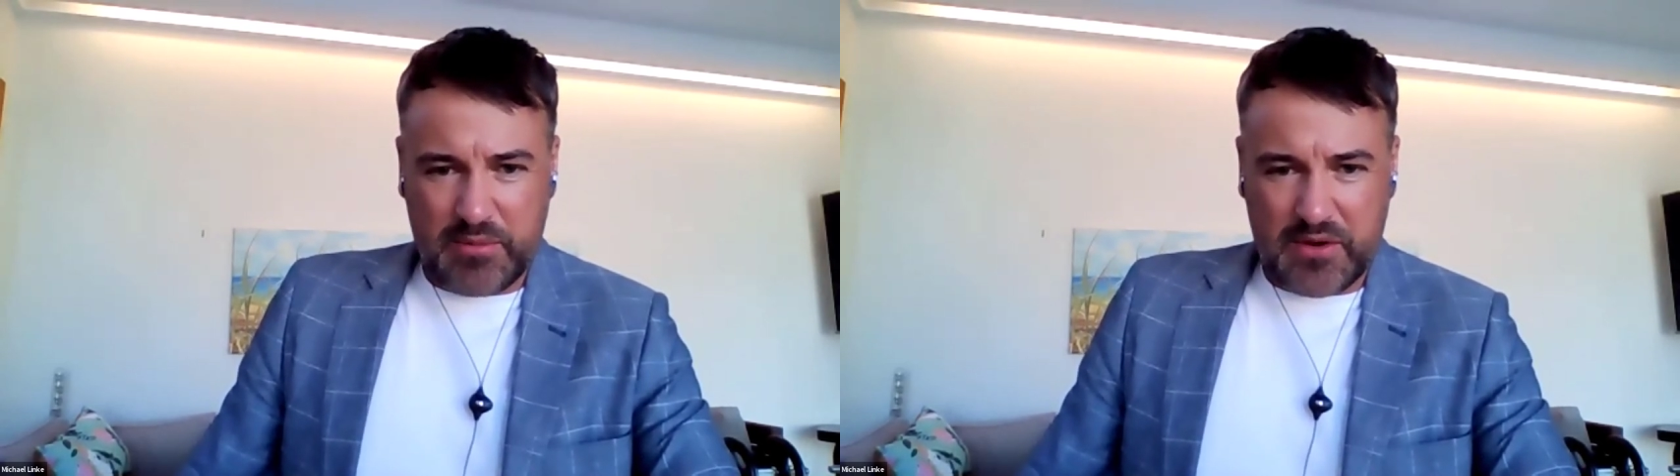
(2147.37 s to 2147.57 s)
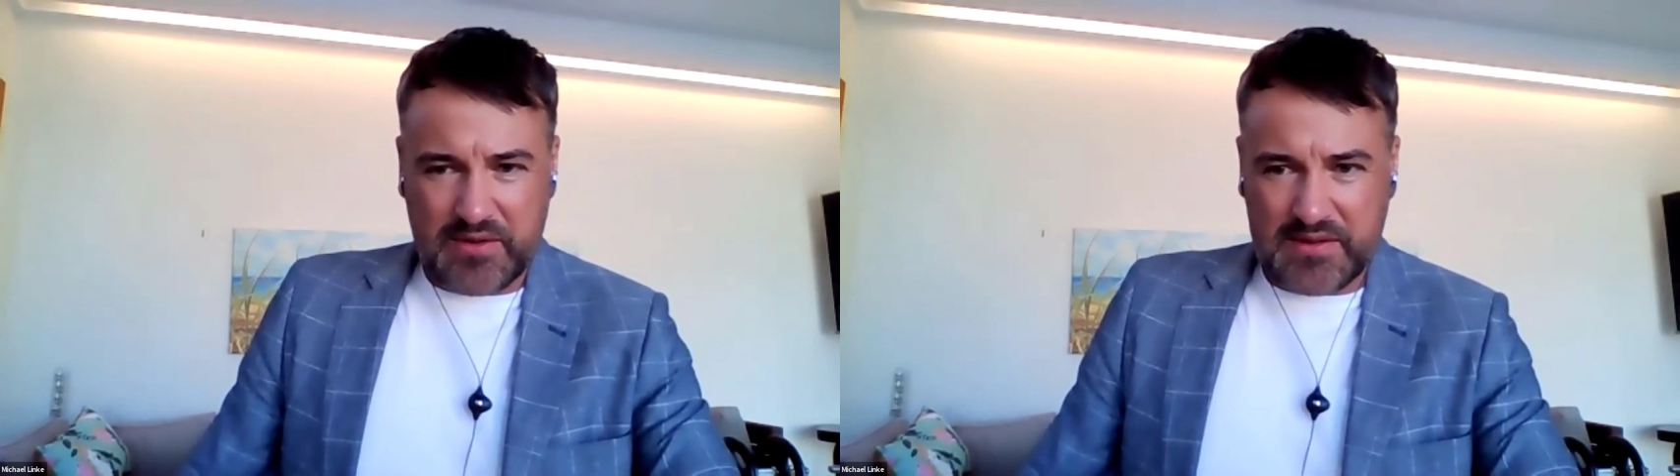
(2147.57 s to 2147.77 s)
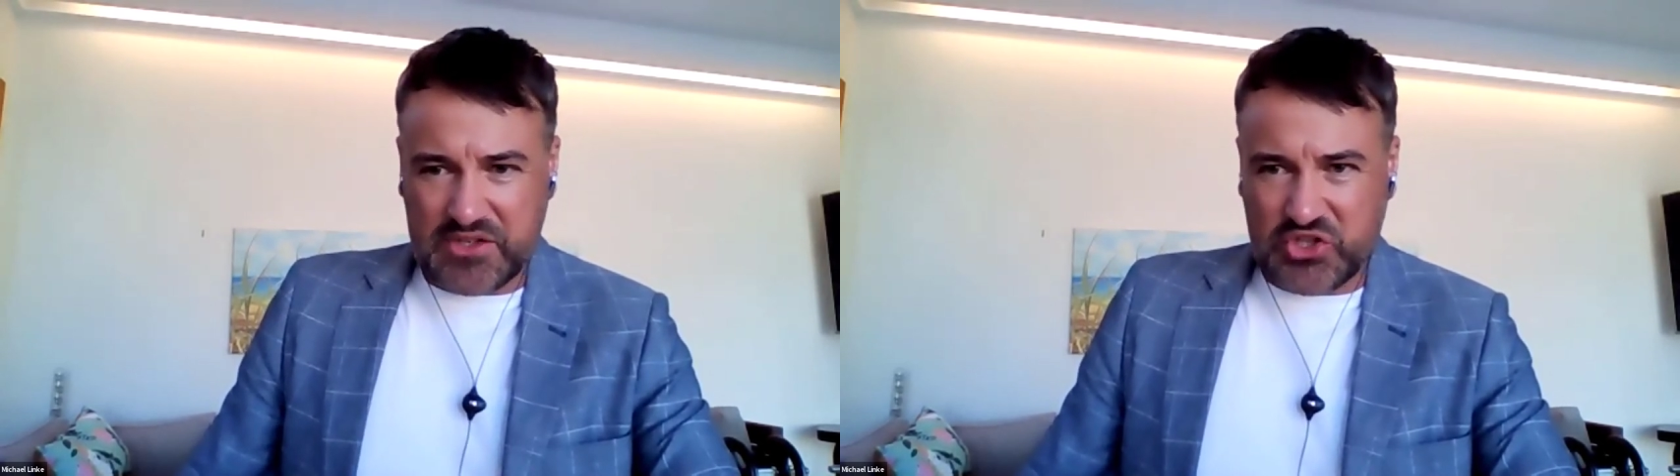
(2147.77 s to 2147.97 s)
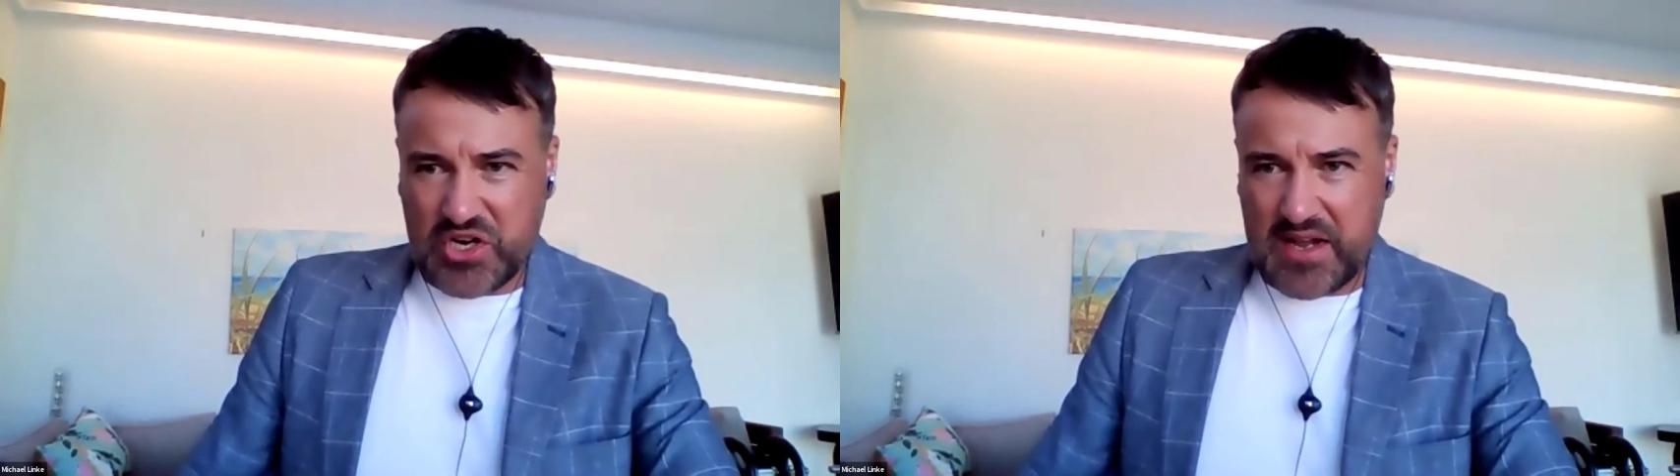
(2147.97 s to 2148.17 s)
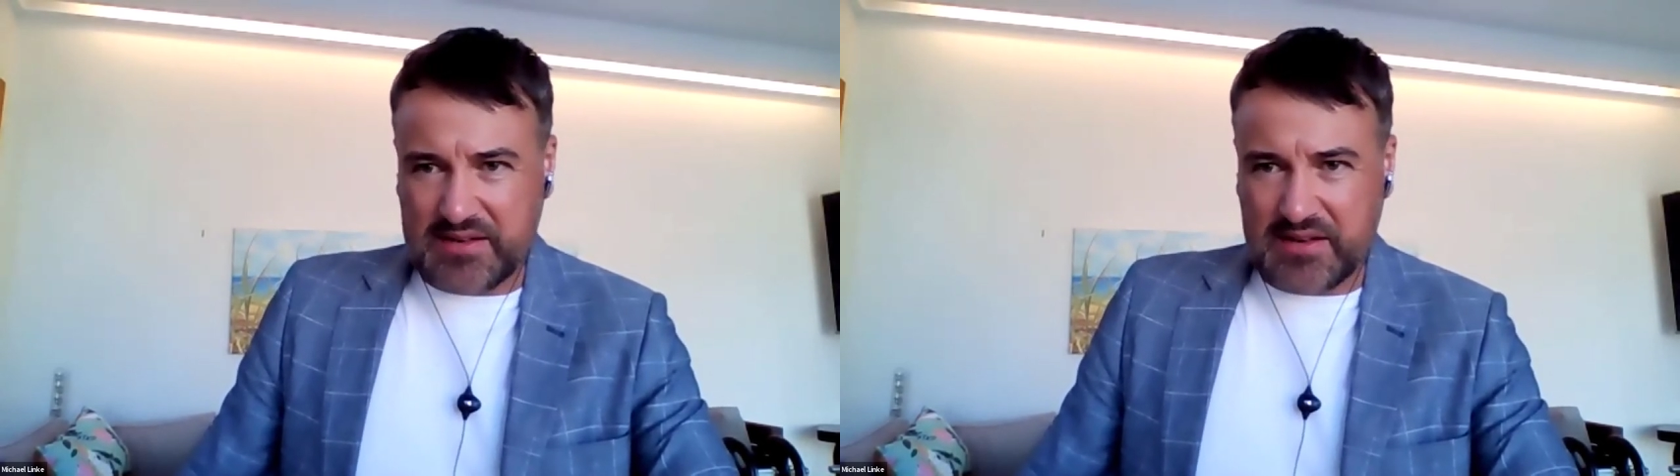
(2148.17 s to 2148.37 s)
both in the
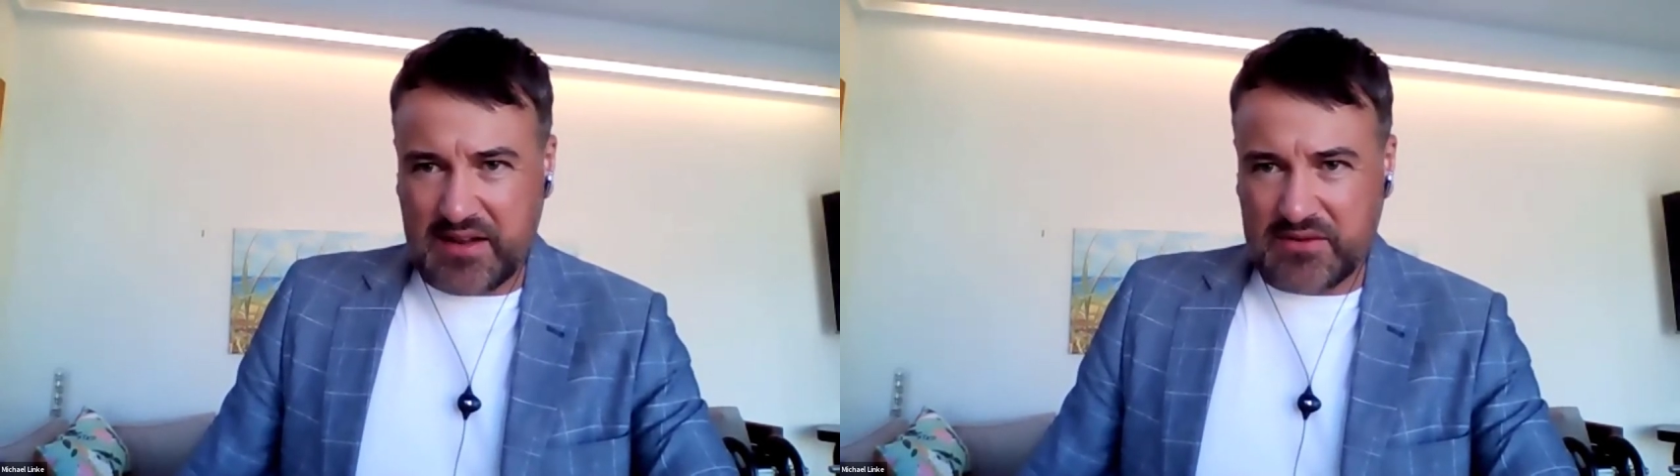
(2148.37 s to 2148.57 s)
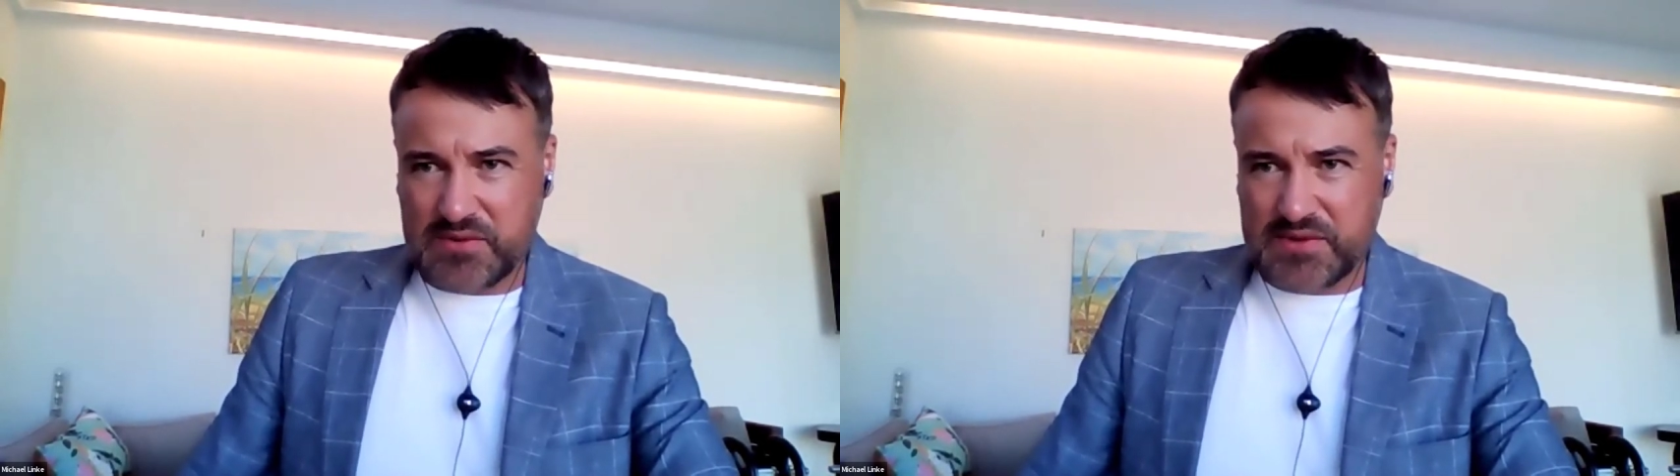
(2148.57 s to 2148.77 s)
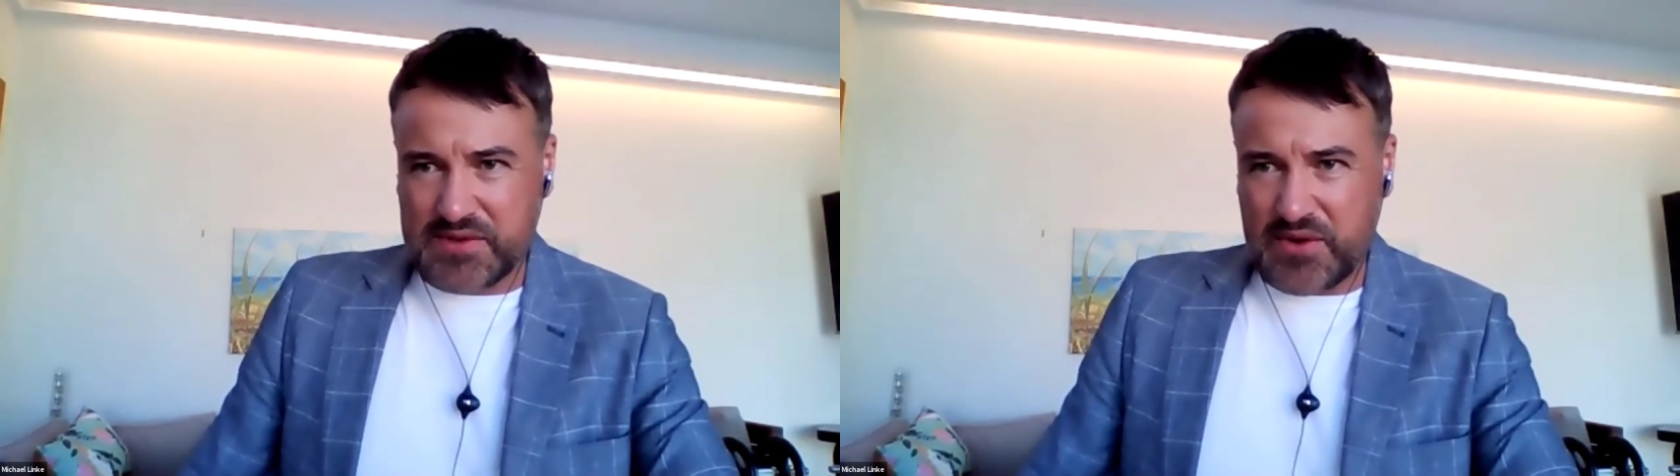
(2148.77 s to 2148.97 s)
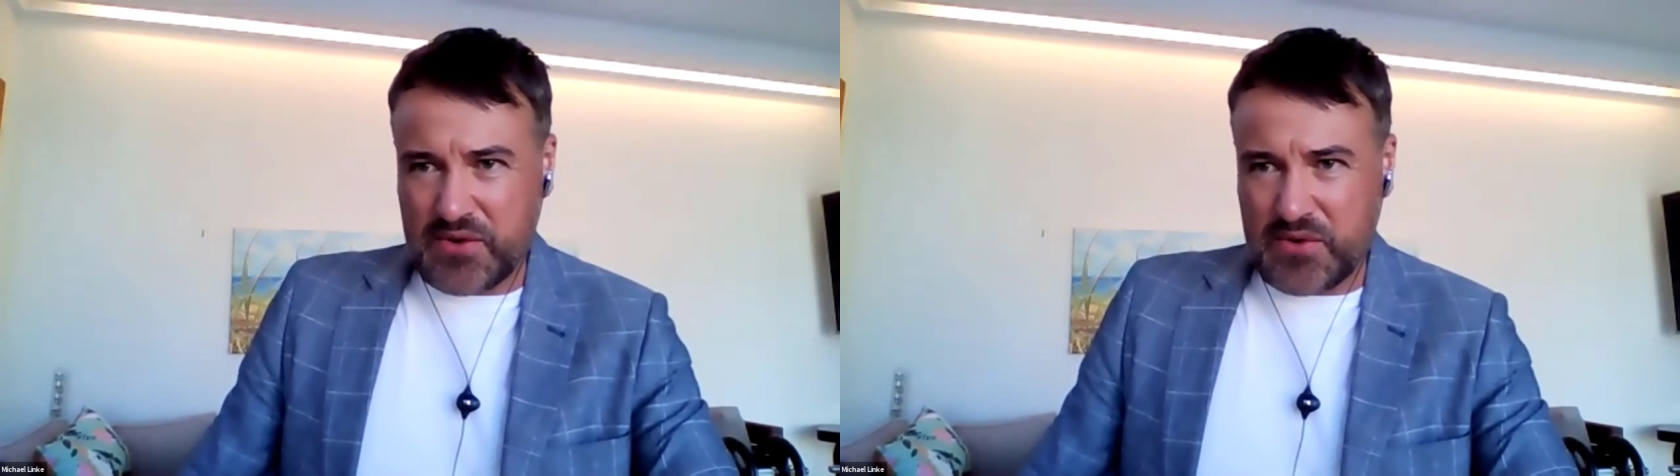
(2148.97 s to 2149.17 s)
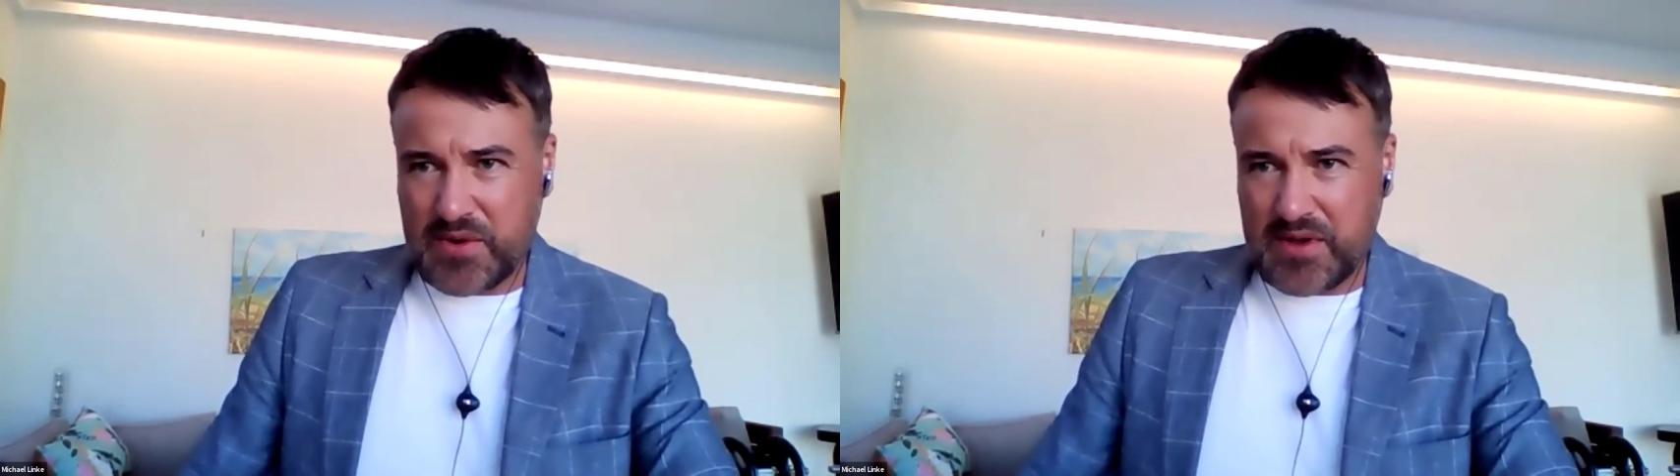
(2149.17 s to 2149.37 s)
chat and
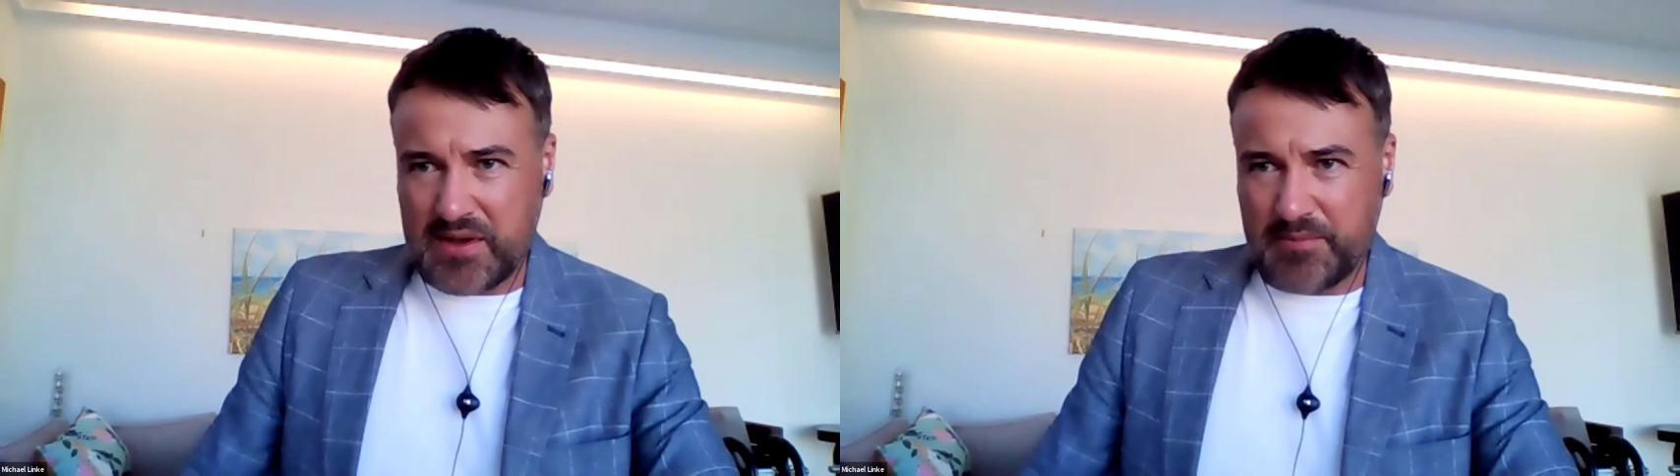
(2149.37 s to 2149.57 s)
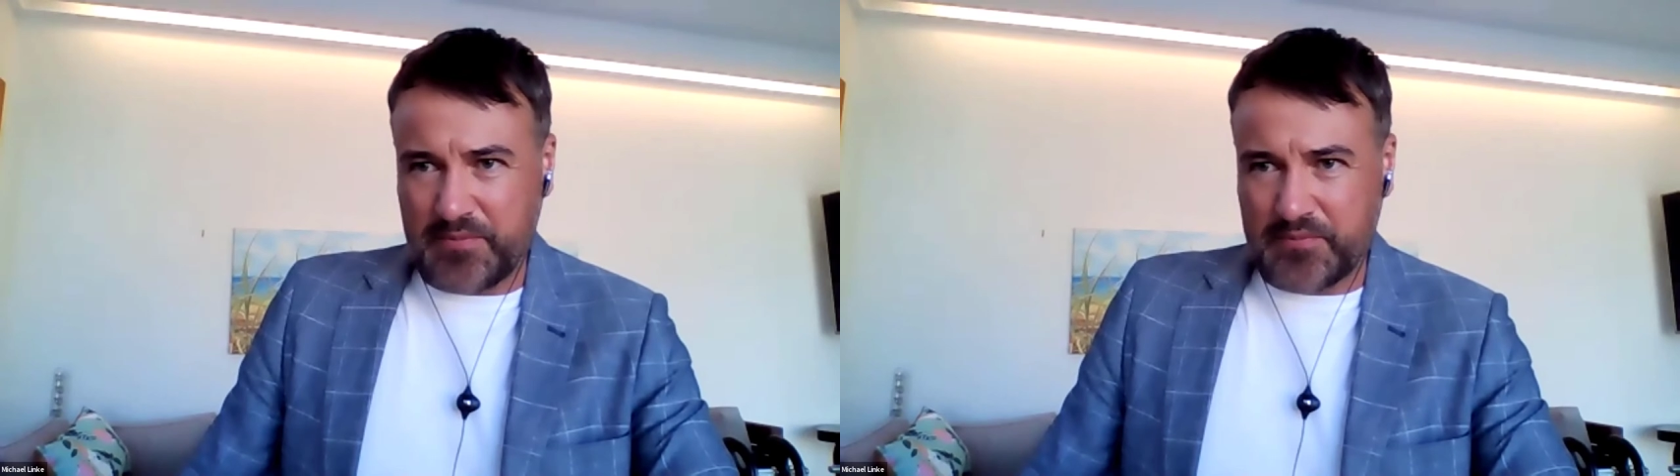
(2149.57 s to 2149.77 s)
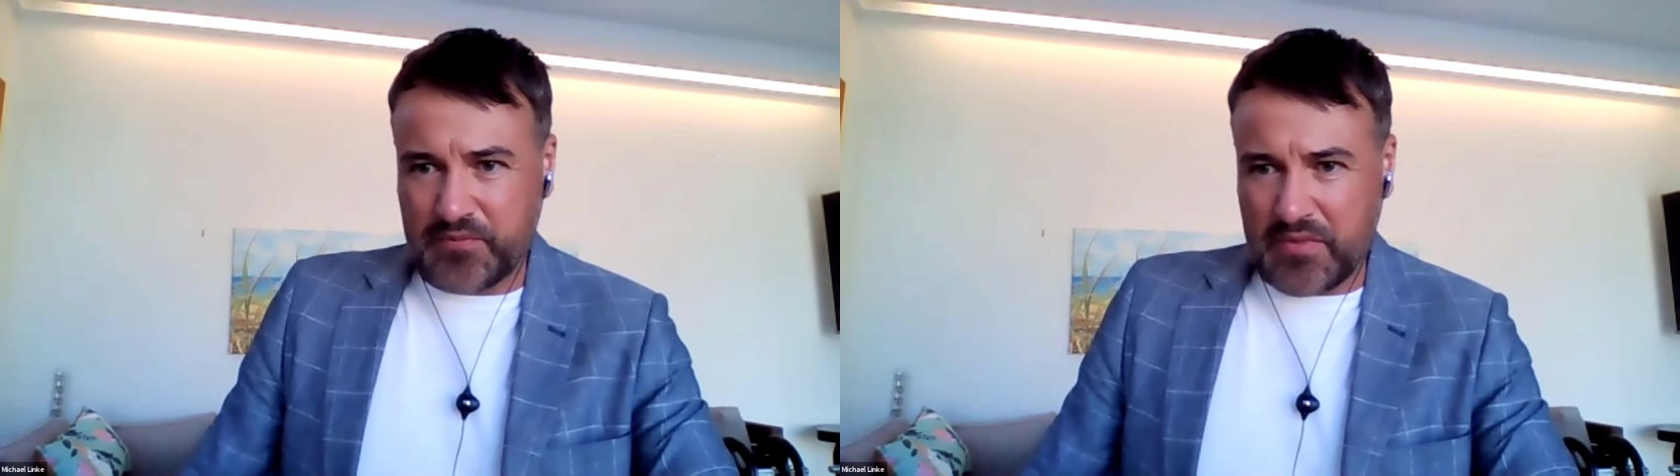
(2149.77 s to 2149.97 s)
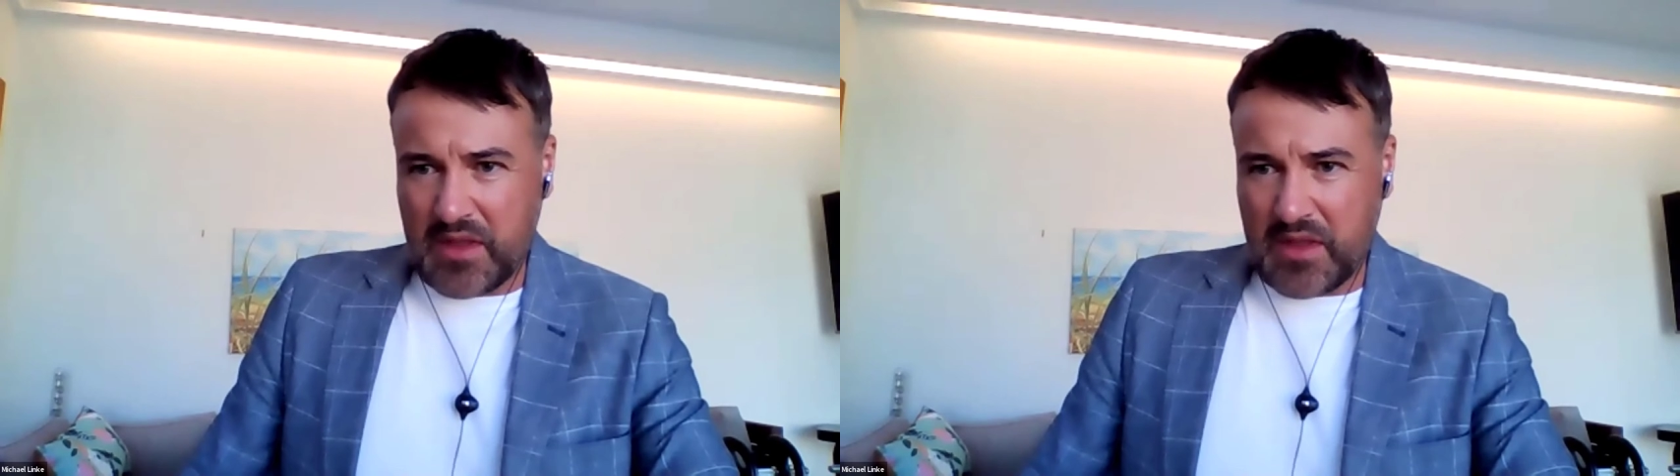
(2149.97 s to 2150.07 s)
also um,